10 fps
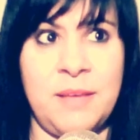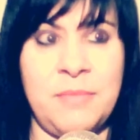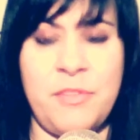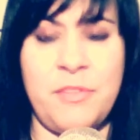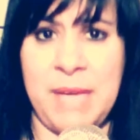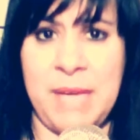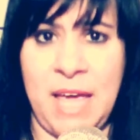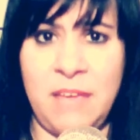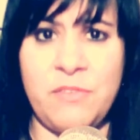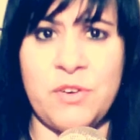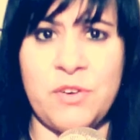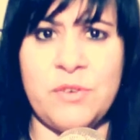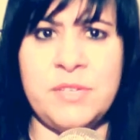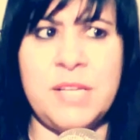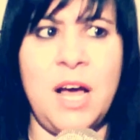their
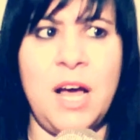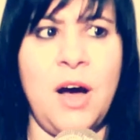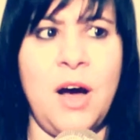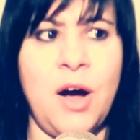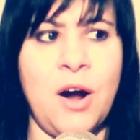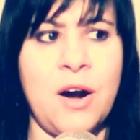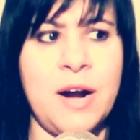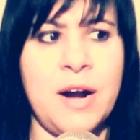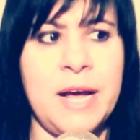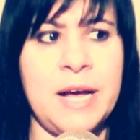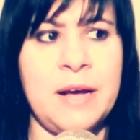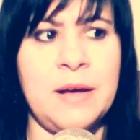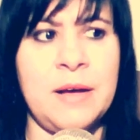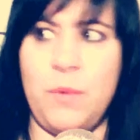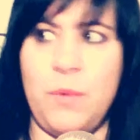behaviors are
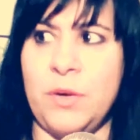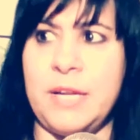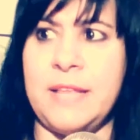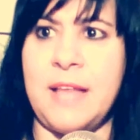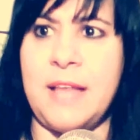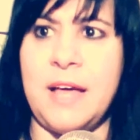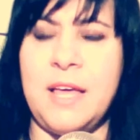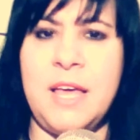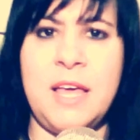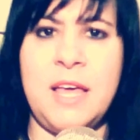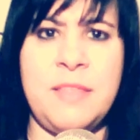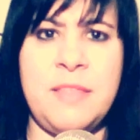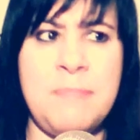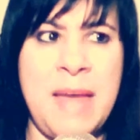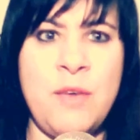they work like that.
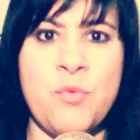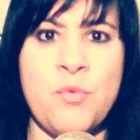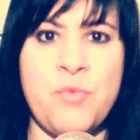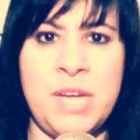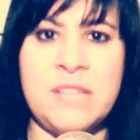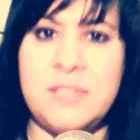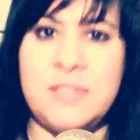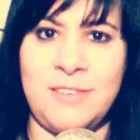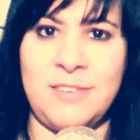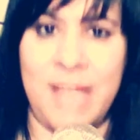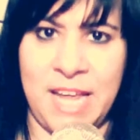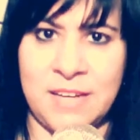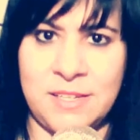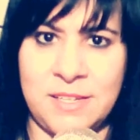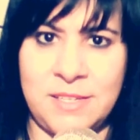Men read subtle
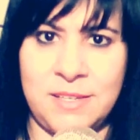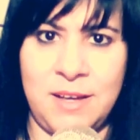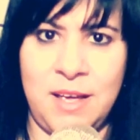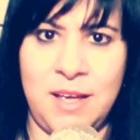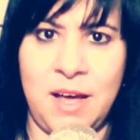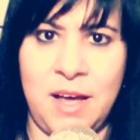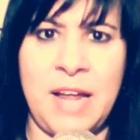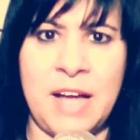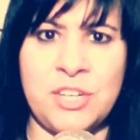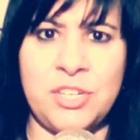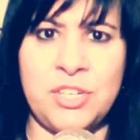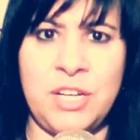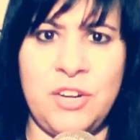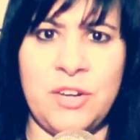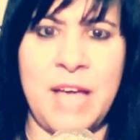hints,
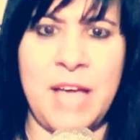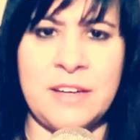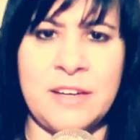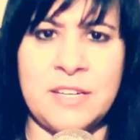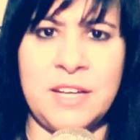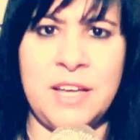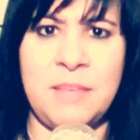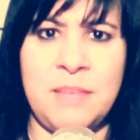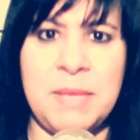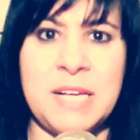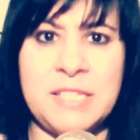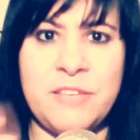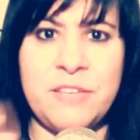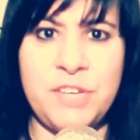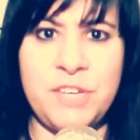actually look at, because
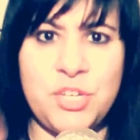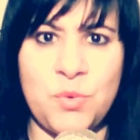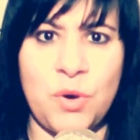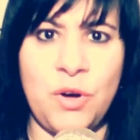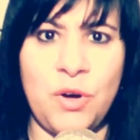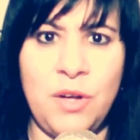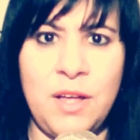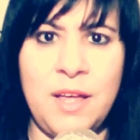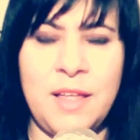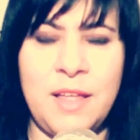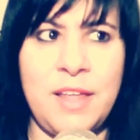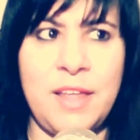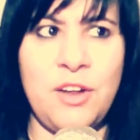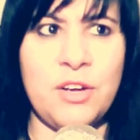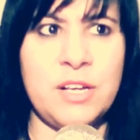they're visual,
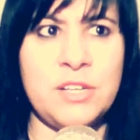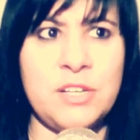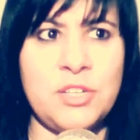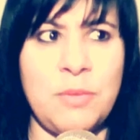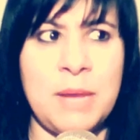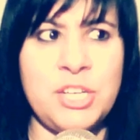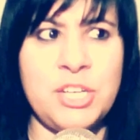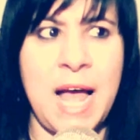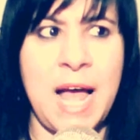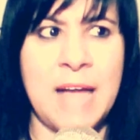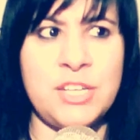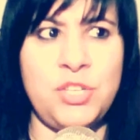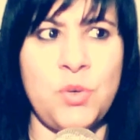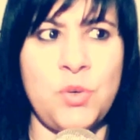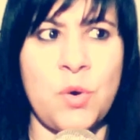they look so much at
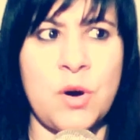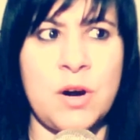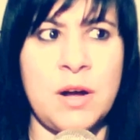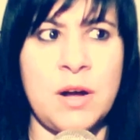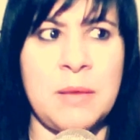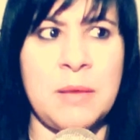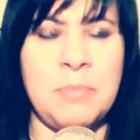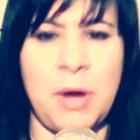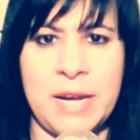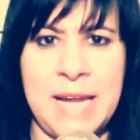your body